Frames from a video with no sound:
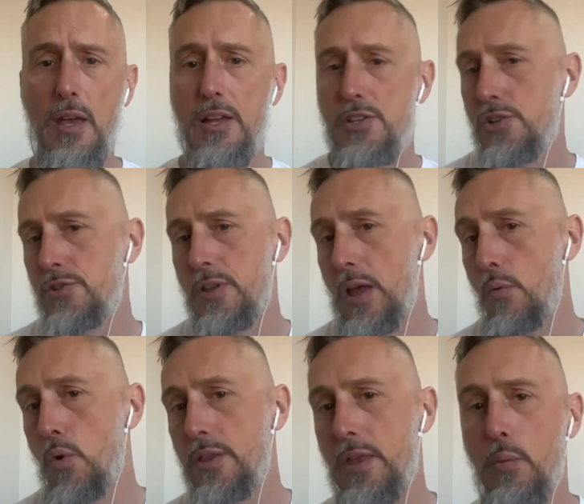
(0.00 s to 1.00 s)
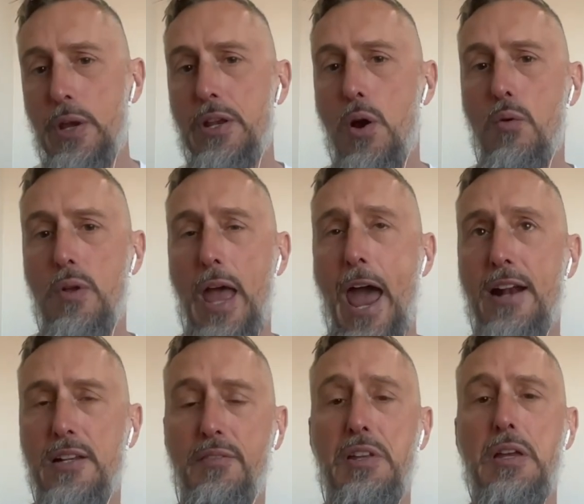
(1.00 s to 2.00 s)
It's just that one that we don't
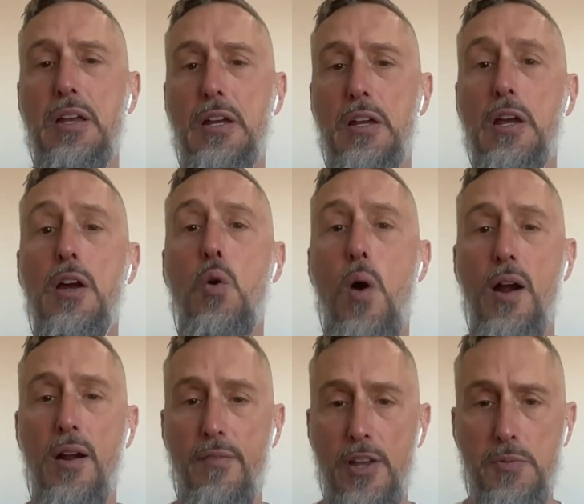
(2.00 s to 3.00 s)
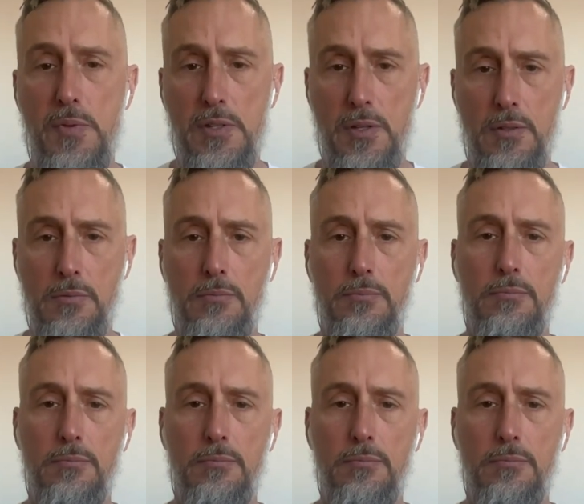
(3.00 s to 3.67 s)
actively uh, acquire investments in.